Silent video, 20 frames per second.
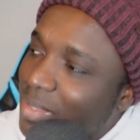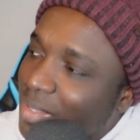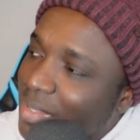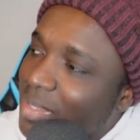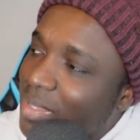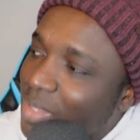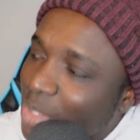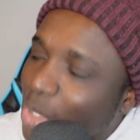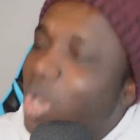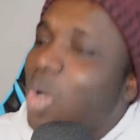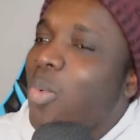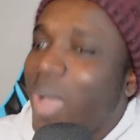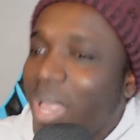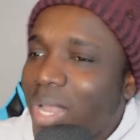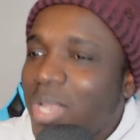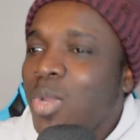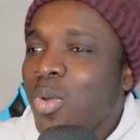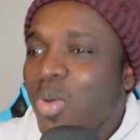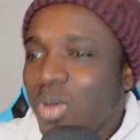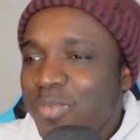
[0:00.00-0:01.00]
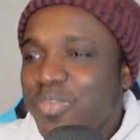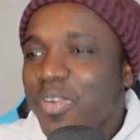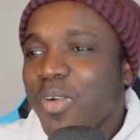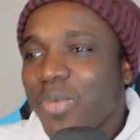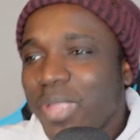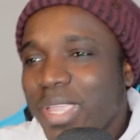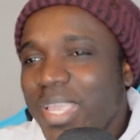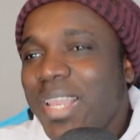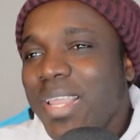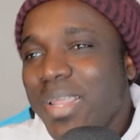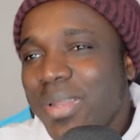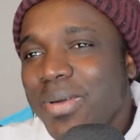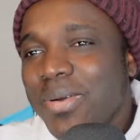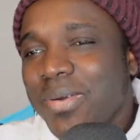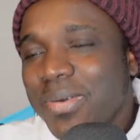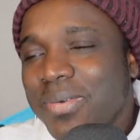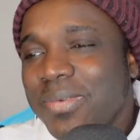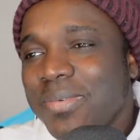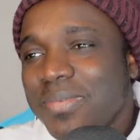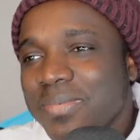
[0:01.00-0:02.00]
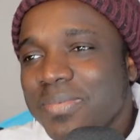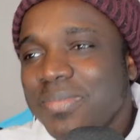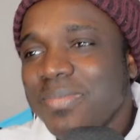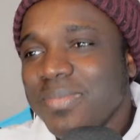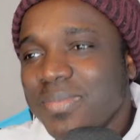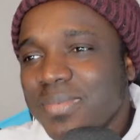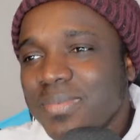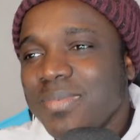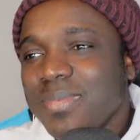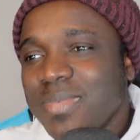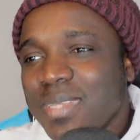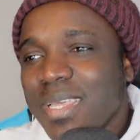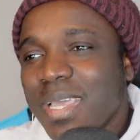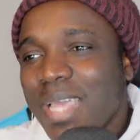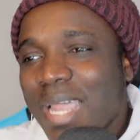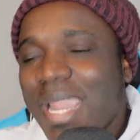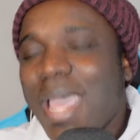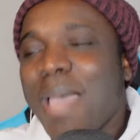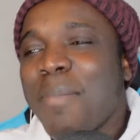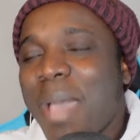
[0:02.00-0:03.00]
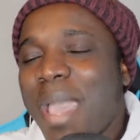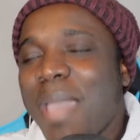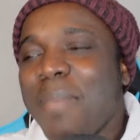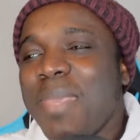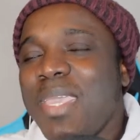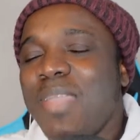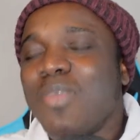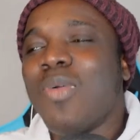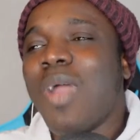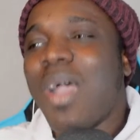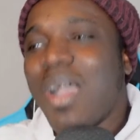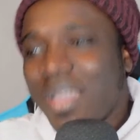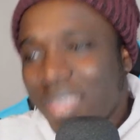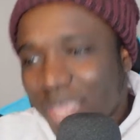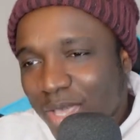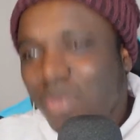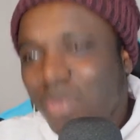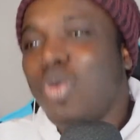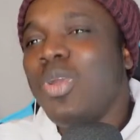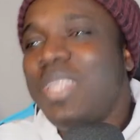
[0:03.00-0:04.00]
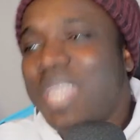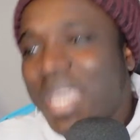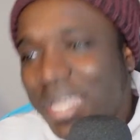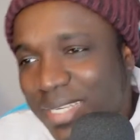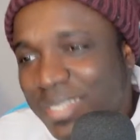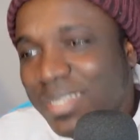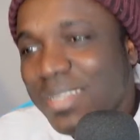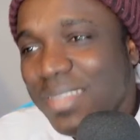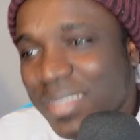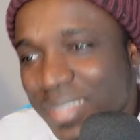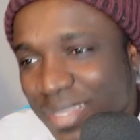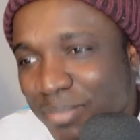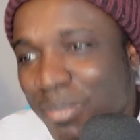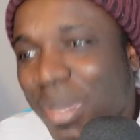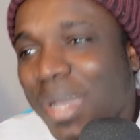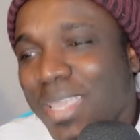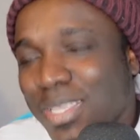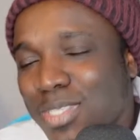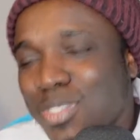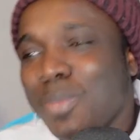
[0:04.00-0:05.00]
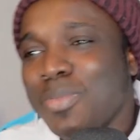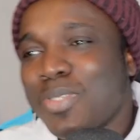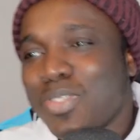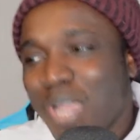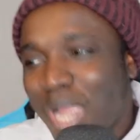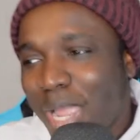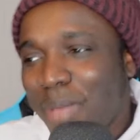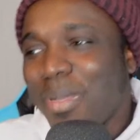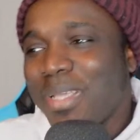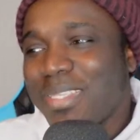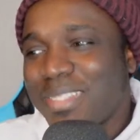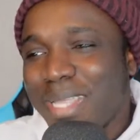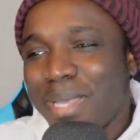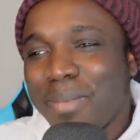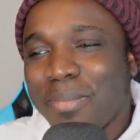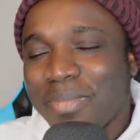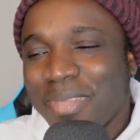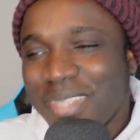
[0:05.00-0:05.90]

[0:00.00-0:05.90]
you're well known for real, and I might be wrong. You could get back your subscribers them.